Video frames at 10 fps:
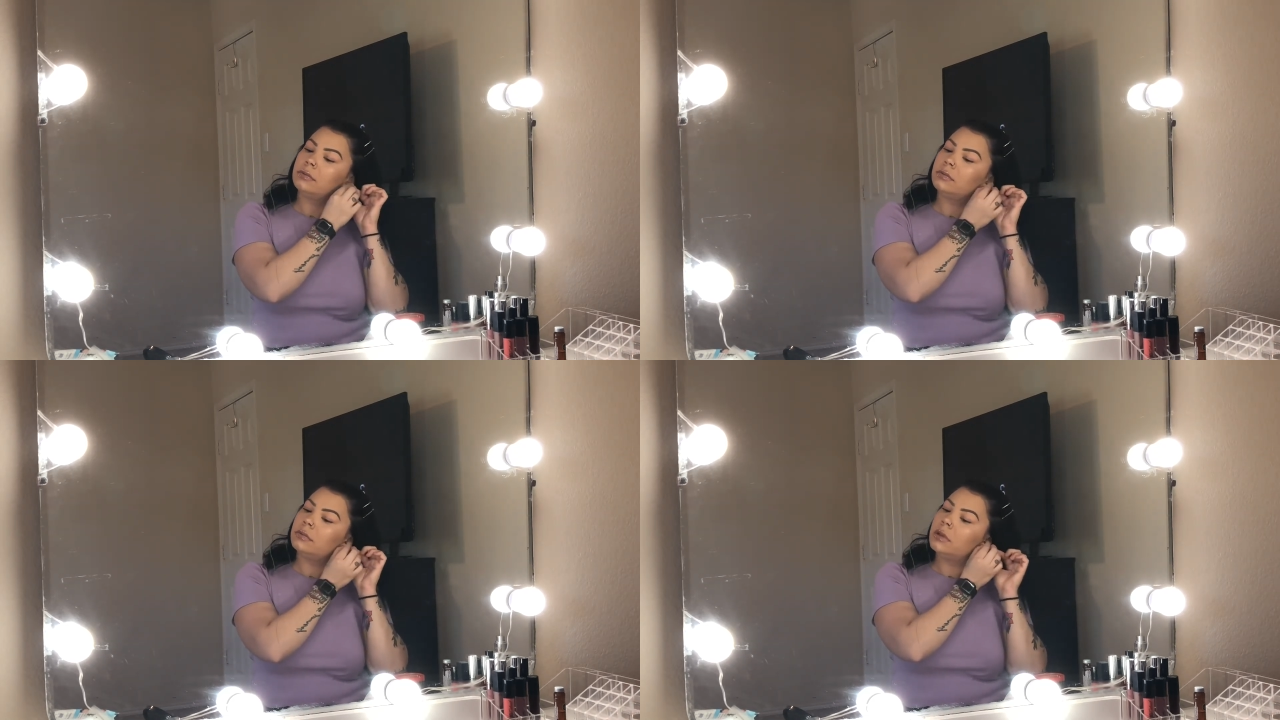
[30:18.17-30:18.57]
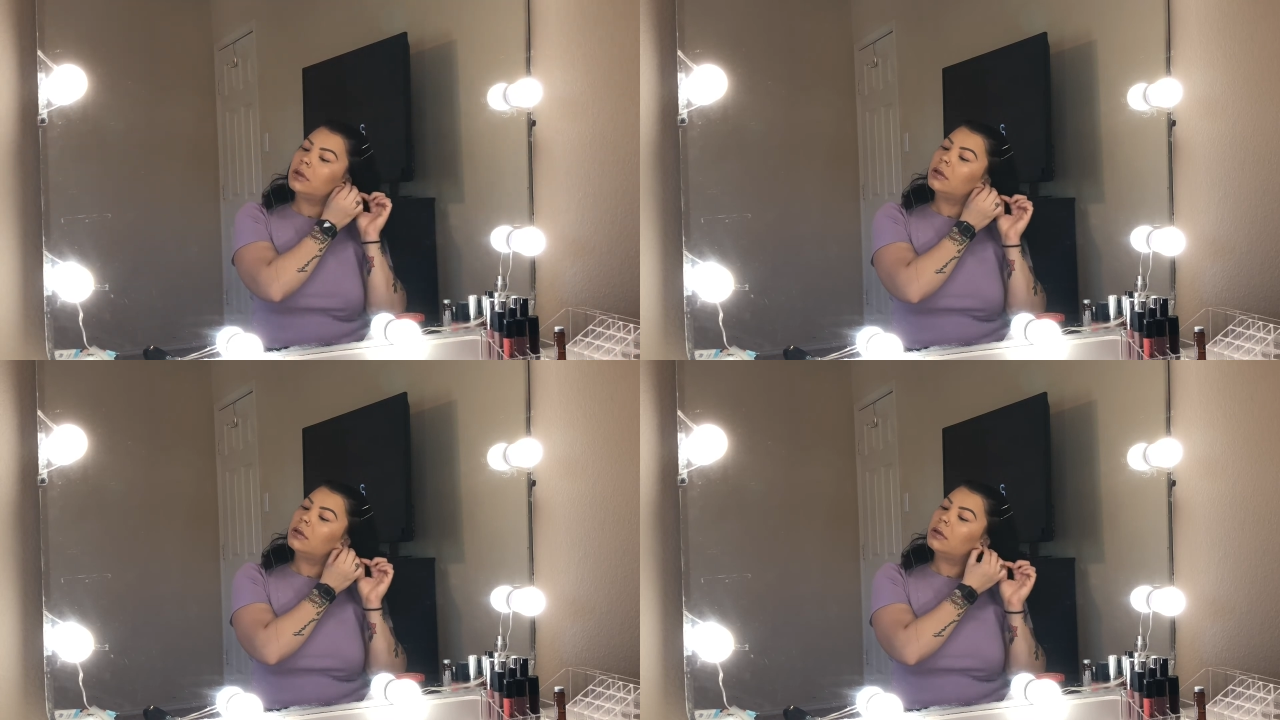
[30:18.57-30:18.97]

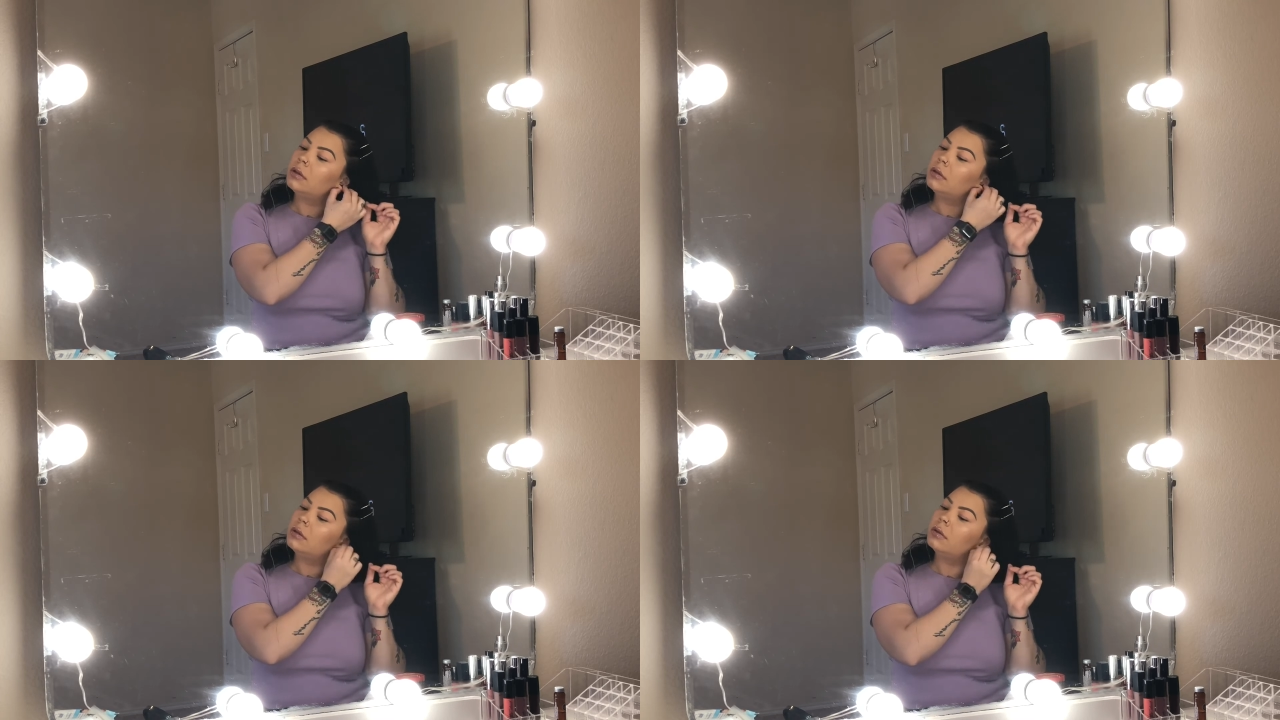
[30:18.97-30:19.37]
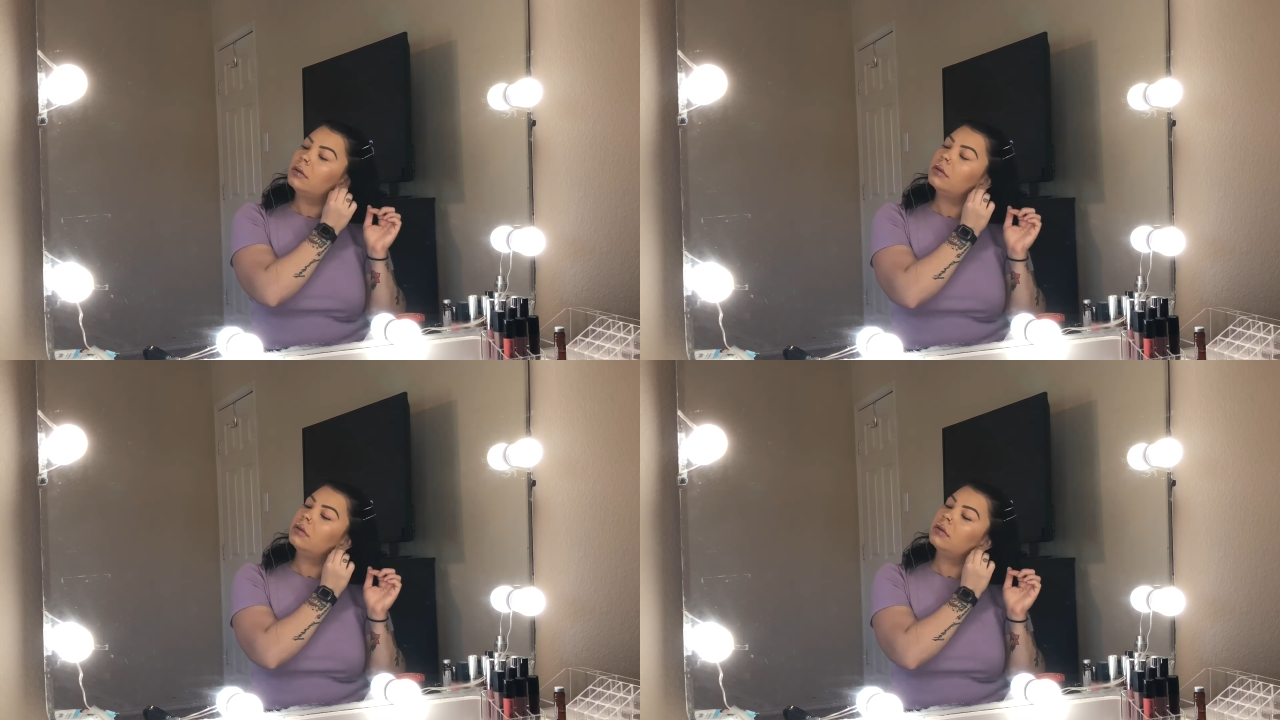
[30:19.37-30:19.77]

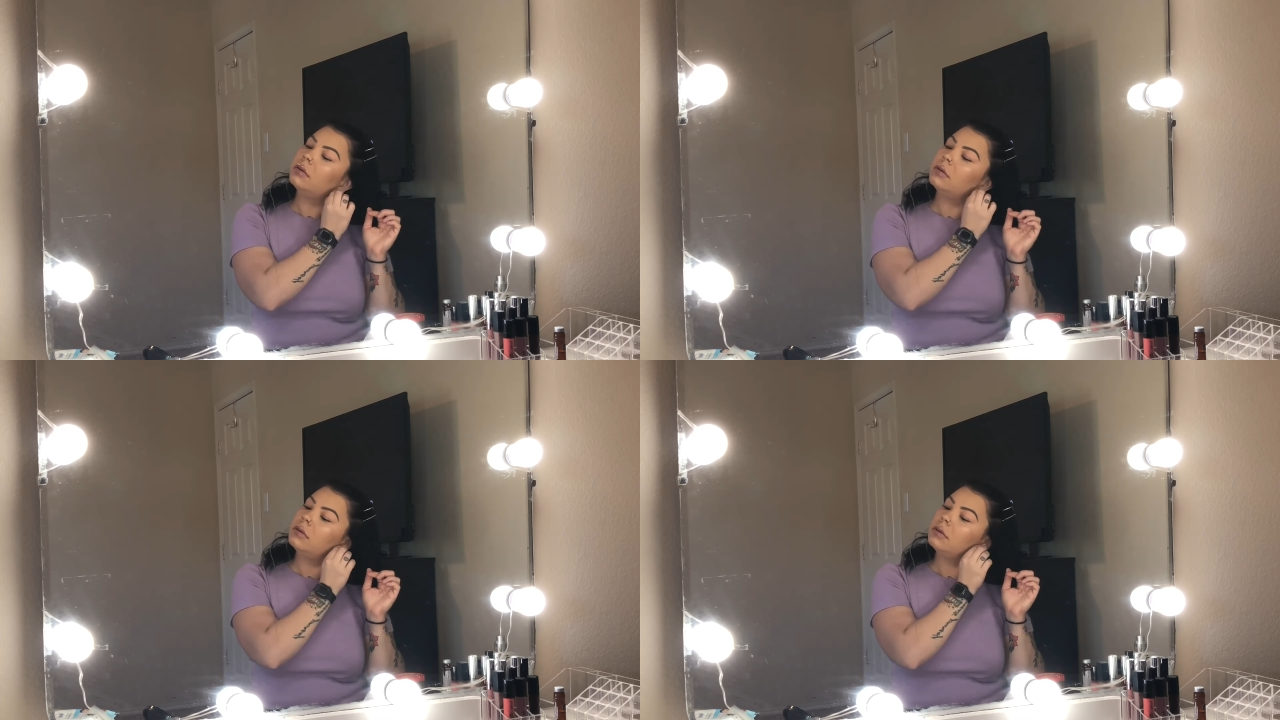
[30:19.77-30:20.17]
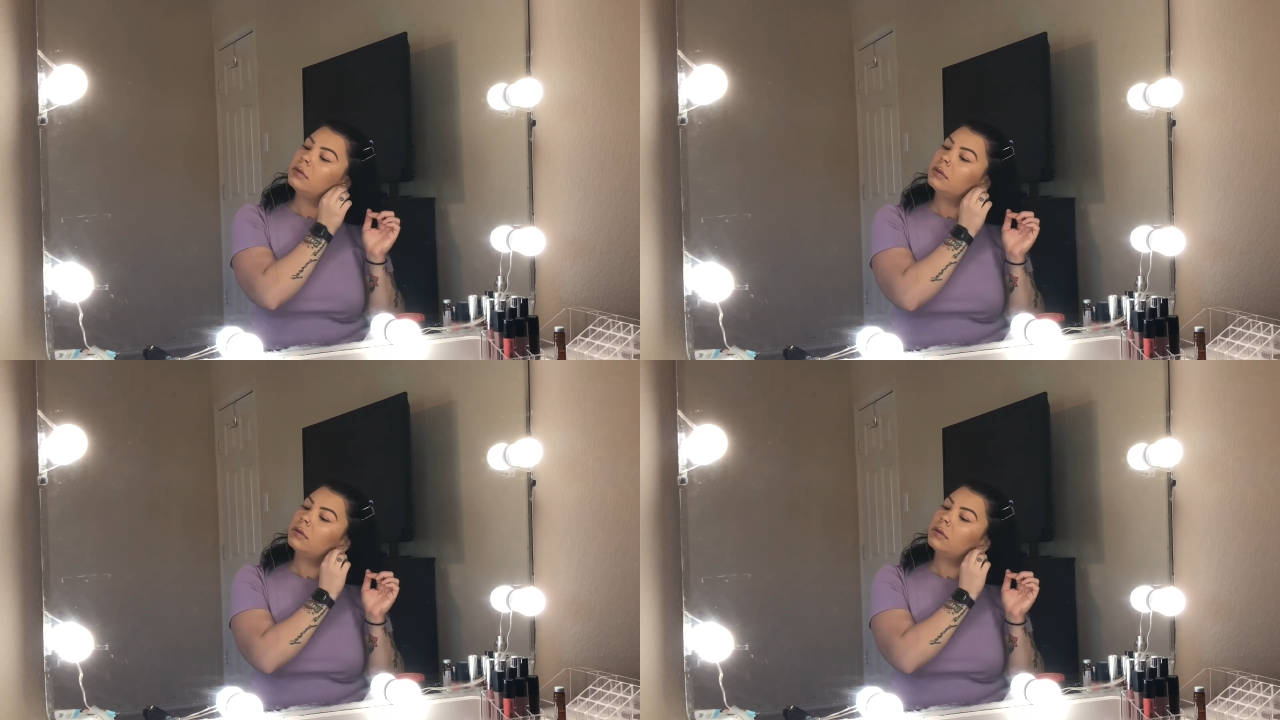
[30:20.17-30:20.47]
(no one is talking)